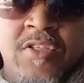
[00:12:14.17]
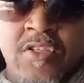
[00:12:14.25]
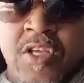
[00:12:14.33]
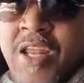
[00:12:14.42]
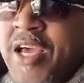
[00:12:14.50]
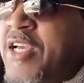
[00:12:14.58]

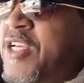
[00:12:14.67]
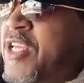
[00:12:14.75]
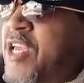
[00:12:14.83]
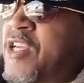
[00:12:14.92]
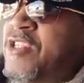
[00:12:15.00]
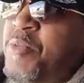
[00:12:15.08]
Like,
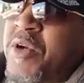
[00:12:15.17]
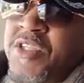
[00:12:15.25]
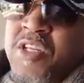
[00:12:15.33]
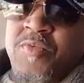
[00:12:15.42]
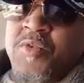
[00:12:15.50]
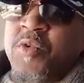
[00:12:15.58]
again,
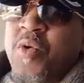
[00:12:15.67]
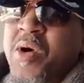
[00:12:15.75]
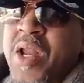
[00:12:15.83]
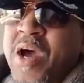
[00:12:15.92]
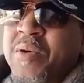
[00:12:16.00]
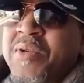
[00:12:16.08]
especially if you're going
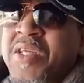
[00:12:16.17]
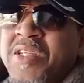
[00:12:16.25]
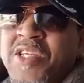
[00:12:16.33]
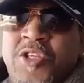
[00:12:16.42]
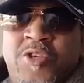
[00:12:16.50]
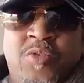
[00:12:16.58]
out and
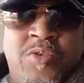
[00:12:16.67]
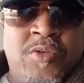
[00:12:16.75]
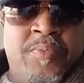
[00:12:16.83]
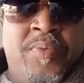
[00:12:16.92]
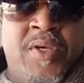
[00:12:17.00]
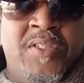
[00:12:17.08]
you're doing some
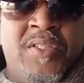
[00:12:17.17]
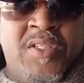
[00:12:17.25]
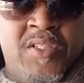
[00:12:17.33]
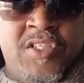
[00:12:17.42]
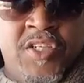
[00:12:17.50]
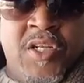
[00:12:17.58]
place that's
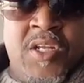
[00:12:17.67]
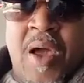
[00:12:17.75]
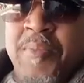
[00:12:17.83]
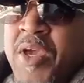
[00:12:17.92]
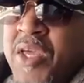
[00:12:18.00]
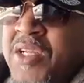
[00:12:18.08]
chilling. I
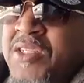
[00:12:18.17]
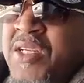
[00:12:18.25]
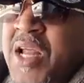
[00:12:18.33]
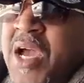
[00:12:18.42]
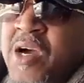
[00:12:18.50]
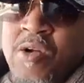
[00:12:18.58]
mean, it's
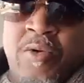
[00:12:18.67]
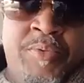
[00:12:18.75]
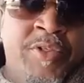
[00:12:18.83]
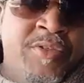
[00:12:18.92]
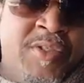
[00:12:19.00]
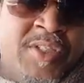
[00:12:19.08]
not going to
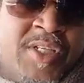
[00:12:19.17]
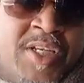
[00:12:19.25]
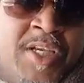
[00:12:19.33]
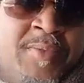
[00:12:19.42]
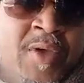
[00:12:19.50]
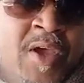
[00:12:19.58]
put you to
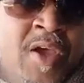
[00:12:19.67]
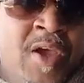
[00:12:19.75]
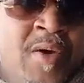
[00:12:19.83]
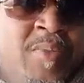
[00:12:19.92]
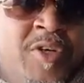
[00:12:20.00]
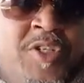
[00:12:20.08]
sleep,
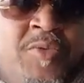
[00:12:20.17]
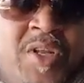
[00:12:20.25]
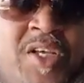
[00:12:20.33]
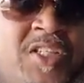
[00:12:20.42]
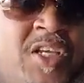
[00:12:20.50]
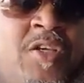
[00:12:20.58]
but
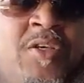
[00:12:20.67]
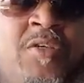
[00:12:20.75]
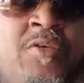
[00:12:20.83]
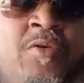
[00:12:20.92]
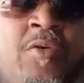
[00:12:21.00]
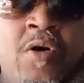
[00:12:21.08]
let's say
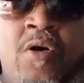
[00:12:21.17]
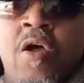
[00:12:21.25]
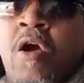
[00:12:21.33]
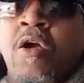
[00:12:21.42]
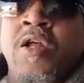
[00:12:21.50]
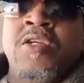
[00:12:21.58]
you're an
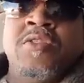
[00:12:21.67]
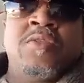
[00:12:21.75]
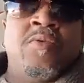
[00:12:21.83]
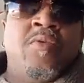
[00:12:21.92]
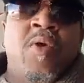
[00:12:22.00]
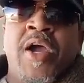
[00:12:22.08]
artist,
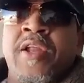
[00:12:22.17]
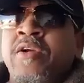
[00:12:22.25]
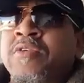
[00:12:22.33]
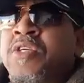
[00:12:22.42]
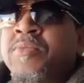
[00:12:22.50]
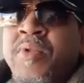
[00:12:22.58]

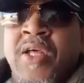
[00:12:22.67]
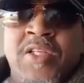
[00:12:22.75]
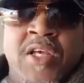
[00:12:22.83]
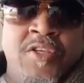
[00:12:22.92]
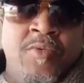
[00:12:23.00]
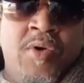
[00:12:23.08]
writer, something like
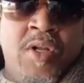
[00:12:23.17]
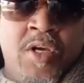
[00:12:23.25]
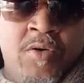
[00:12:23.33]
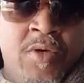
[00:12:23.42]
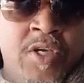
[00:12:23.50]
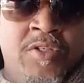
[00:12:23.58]
that. You want to
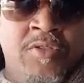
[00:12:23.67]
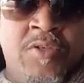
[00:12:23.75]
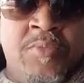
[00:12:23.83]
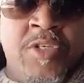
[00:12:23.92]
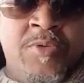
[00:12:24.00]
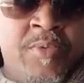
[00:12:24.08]
go get you
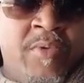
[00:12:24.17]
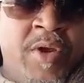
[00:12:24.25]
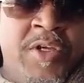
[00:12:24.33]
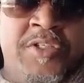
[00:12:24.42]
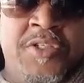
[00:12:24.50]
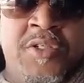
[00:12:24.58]
some
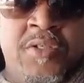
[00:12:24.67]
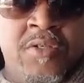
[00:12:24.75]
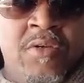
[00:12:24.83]
inspiration.